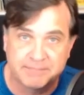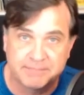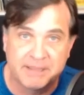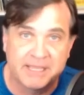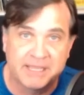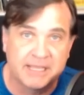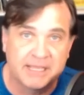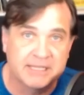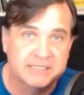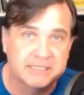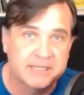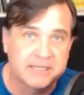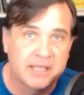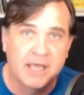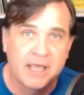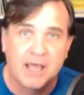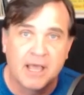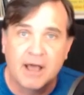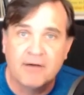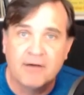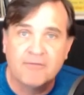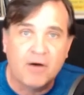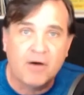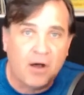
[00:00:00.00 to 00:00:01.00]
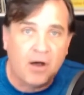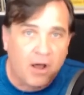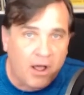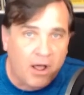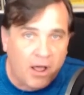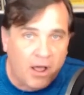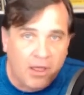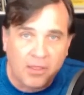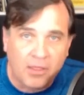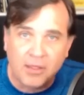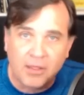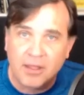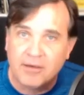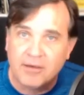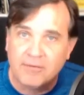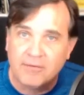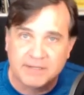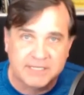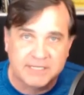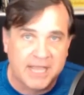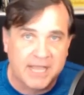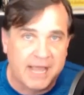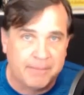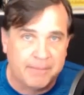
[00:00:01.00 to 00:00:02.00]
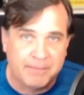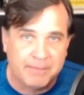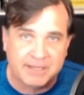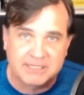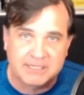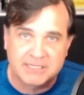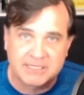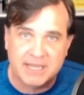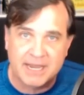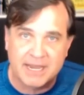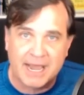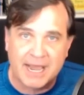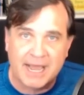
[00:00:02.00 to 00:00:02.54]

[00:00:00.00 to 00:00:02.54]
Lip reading: Because of all of the topics that